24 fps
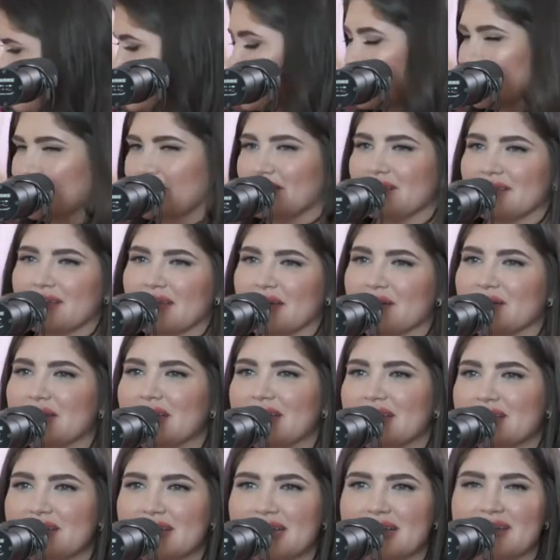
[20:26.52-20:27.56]

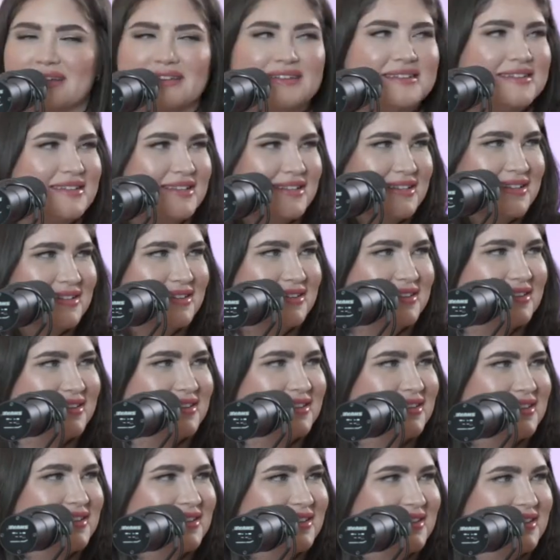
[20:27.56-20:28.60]

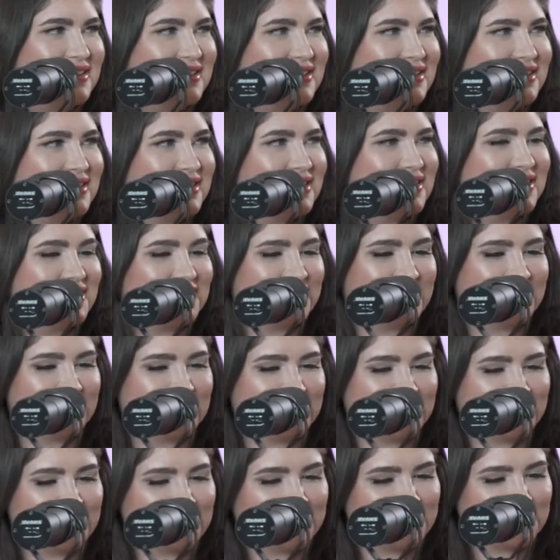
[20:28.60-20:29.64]

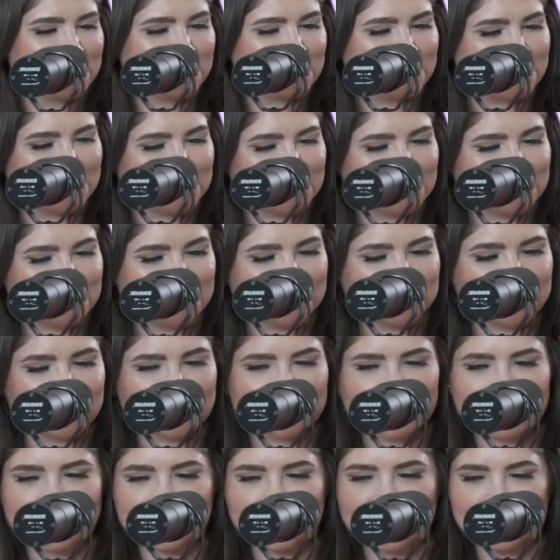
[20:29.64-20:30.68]

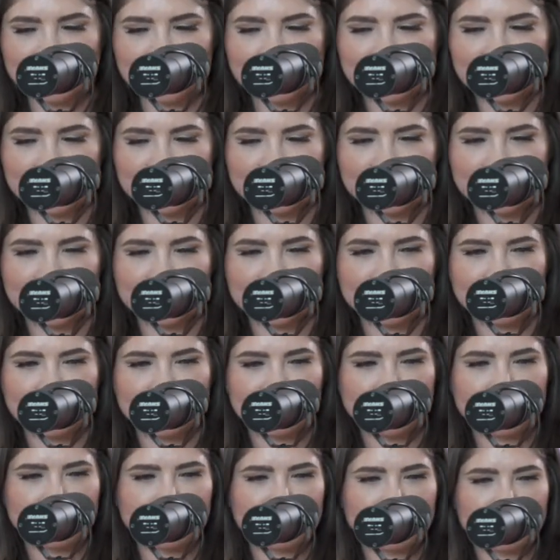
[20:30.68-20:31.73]

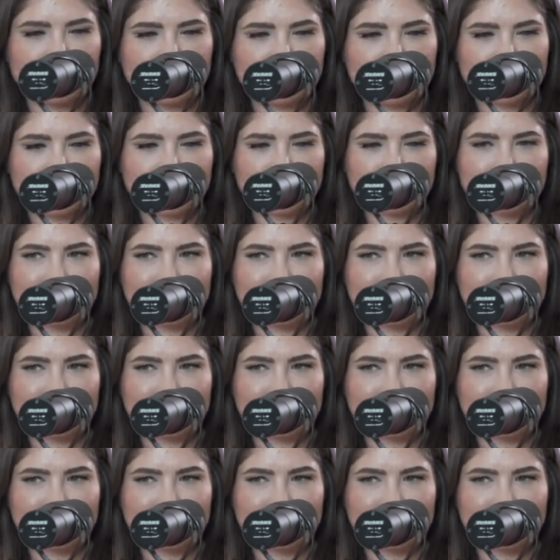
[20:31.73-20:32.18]
The person shown says nothing.